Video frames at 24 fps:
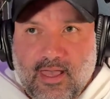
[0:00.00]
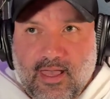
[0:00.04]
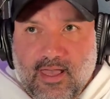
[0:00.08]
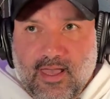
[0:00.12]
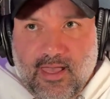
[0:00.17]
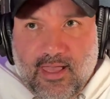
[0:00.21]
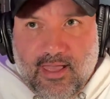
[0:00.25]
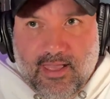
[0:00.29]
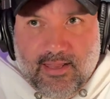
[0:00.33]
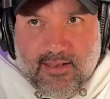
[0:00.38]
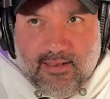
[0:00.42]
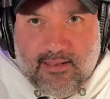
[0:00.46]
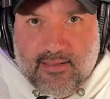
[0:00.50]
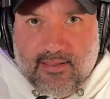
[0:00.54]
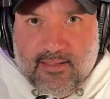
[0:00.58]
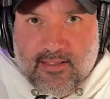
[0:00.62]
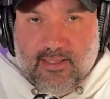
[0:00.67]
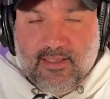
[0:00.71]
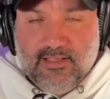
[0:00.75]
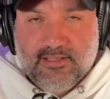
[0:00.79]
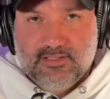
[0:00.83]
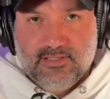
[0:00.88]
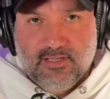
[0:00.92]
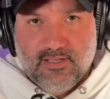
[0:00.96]
And
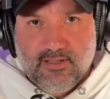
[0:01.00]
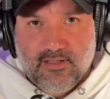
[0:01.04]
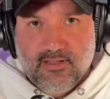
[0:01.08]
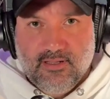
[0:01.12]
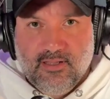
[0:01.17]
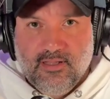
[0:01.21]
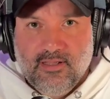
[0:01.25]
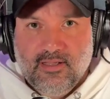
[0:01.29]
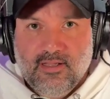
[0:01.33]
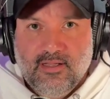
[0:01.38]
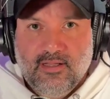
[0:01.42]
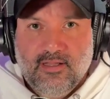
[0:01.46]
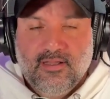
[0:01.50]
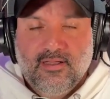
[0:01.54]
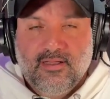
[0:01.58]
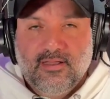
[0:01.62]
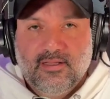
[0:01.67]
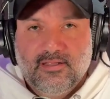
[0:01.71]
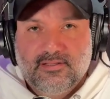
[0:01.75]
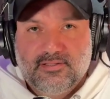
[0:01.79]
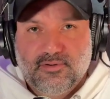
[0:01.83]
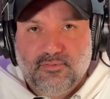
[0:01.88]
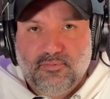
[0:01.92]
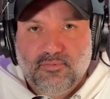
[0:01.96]
it's a
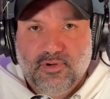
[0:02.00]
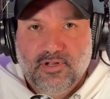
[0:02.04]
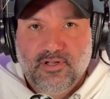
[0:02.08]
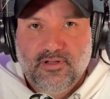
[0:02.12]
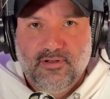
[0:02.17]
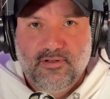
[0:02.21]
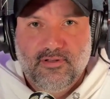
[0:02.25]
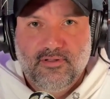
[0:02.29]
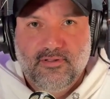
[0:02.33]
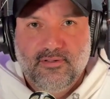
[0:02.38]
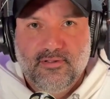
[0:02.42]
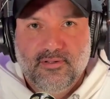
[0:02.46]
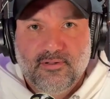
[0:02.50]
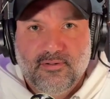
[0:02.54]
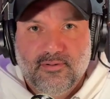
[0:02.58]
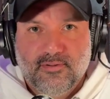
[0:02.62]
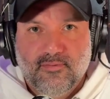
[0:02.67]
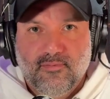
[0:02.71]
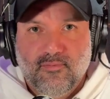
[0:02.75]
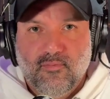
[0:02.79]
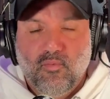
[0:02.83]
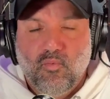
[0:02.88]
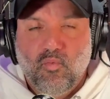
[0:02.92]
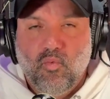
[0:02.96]
real
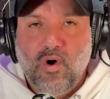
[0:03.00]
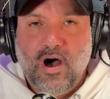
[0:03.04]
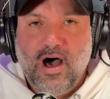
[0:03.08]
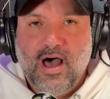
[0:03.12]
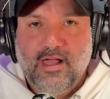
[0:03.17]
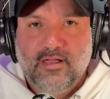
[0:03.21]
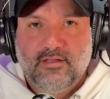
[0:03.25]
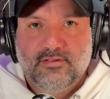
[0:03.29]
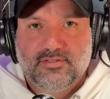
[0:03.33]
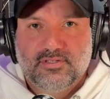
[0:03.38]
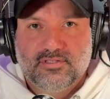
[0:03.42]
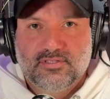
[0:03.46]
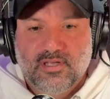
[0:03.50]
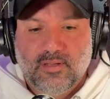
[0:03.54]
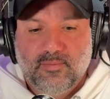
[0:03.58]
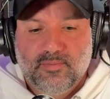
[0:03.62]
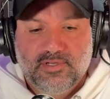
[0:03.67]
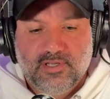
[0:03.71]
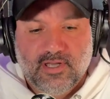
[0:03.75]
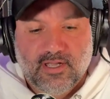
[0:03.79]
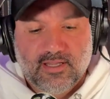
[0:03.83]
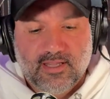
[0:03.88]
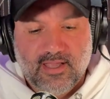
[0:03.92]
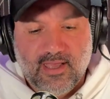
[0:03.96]
wild subject.